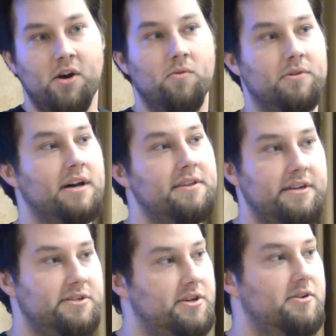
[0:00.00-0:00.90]
Well,
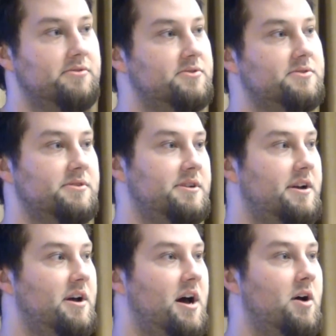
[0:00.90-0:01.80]
nothing shows
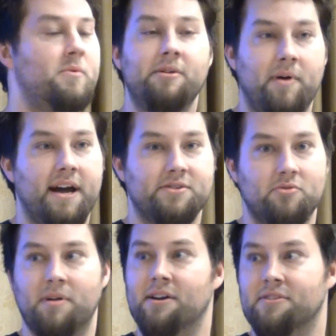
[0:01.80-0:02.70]
a weak
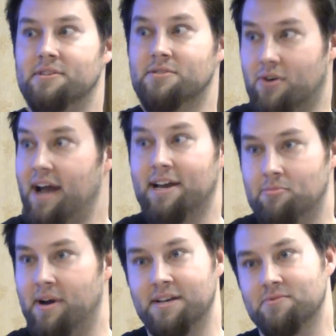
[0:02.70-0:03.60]
password better than cracking a
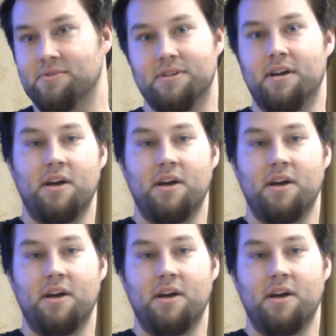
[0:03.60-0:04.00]
password.